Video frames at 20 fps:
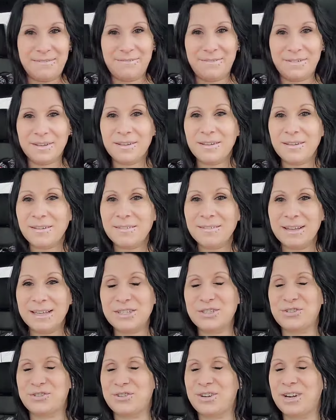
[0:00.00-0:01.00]
feel like
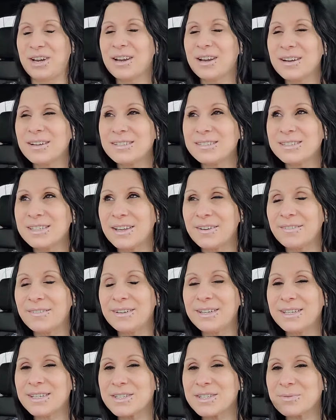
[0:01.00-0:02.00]
straight out of
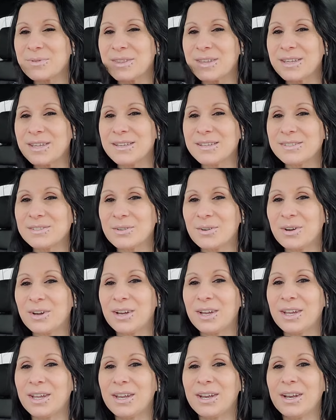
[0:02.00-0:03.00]
70s with these
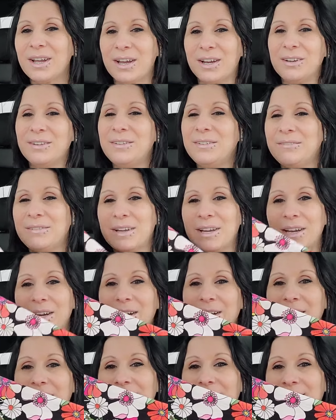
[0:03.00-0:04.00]
on. I don't even
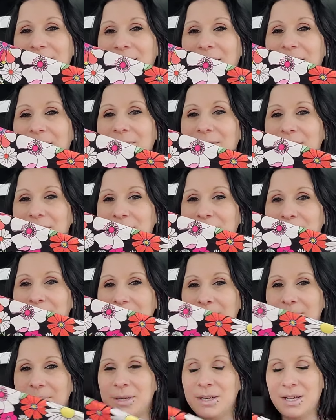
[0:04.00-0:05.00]
care. Love
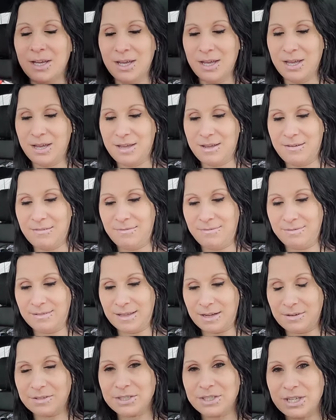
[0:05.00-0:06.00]
them.
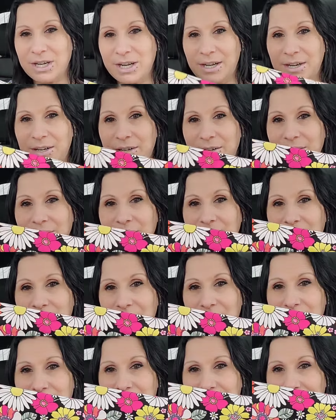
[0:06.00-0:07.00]
Flower Child
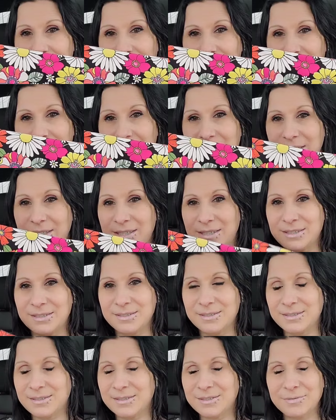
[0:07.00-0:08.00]
all day long in
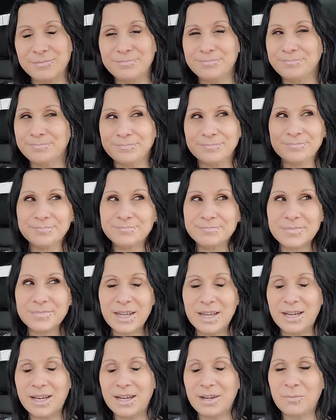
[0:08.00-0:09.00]
these.
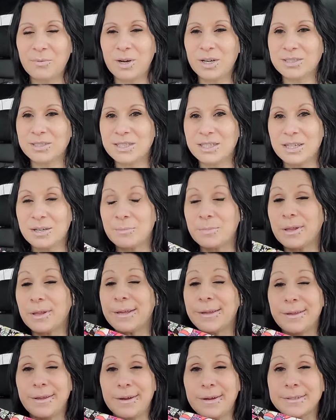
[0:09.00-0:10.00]
I walked in, I'm
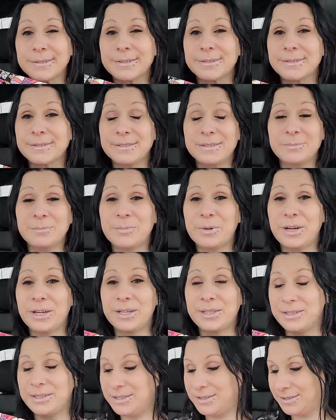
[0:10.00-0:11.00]
like, yes, I'm
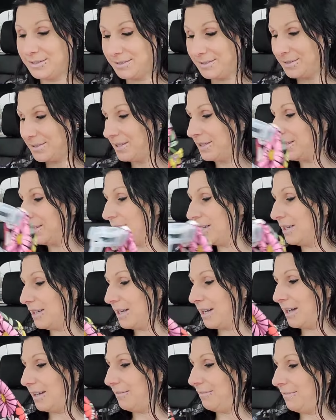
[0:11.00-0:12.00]
buying these.
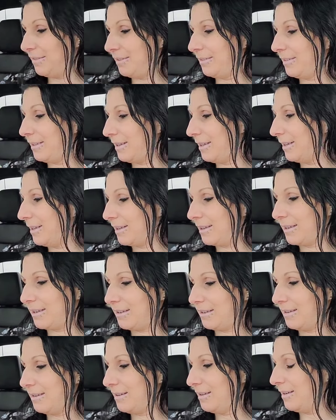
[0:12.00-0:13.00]
I feel like
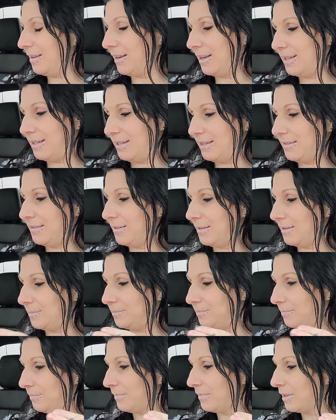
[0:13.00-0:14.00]
I need
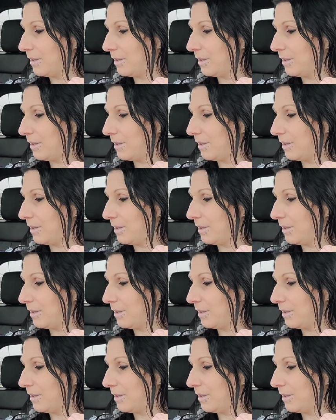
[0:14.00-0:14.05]
them.